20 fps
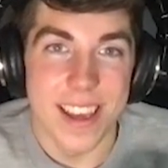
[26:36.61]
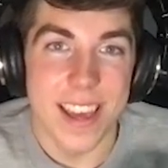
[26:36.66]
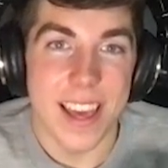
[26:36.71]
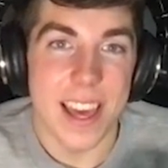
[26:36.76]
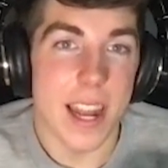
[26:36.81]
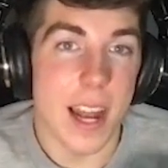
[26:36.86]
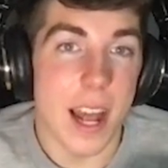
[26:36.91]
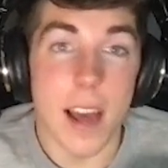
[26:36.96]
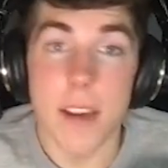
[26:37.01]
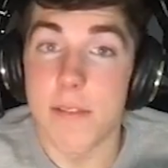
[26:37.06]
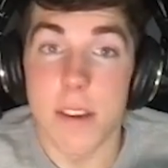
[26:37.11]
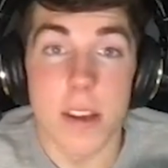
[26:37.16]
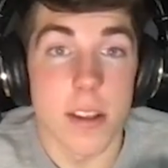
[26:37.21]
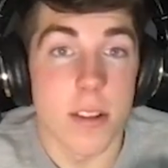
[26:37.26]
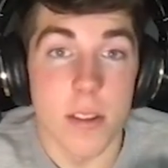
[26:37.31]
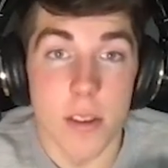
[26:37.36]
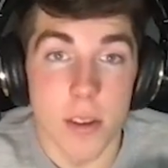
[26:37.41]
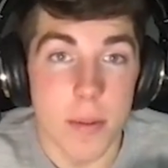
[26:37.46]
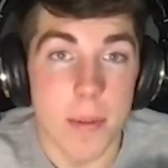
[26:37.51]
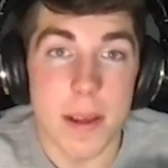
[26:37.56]
And I
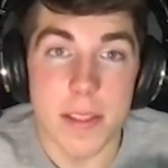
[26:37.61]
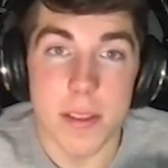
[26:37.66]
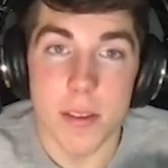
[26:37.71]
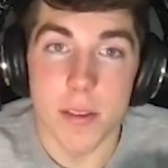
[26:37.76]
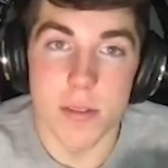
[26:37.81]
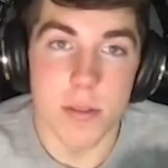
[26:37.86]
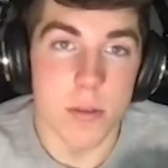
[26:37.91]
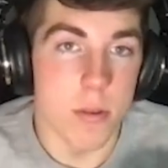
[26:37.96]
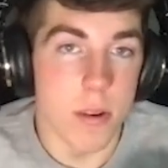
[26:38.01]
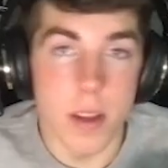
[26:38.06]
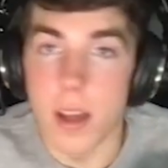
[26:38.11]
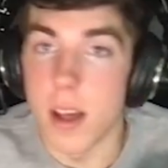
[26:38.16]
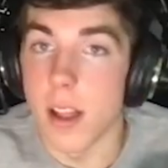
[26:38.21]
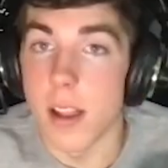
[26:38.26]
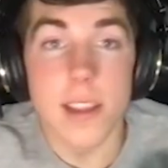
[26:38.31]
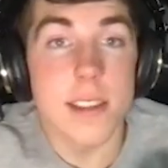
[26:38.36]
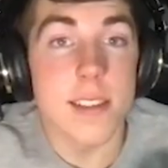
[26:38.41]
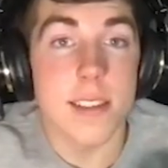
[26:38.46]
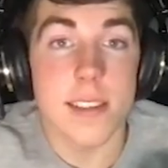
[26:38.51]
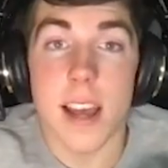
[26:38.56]
felt good about those 3.
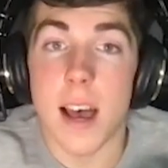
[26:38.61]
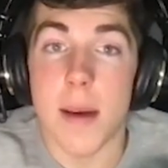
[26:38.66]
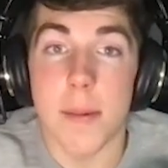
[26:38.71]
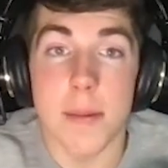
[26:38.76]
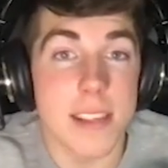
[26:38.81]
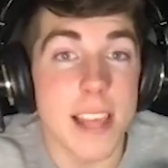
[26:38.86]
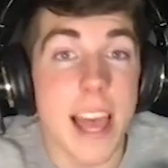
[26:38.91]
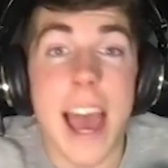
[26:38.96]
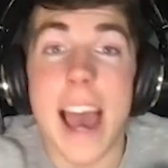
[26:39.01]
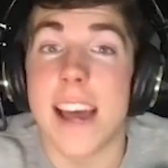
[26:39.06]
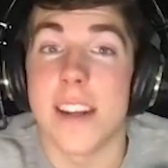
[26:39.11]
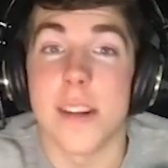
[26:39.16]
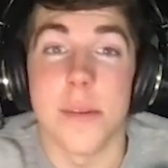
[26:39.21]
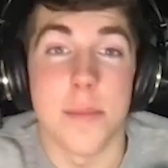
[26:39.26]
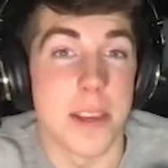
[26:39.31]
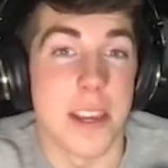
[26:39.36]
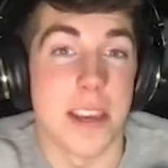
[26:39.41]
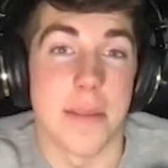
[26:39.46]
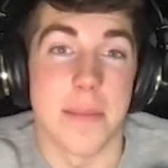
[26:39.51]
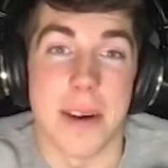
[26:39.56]
Alyssa Thomas had to
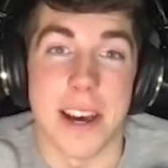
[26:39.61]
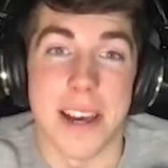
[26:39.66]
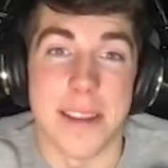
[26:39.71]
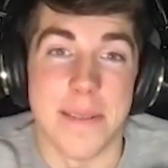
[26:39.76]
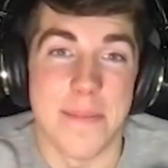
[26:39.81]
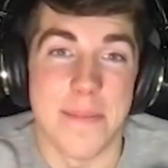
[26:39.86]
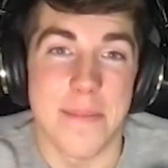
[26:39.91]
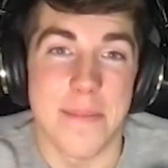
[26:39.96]
be in mine.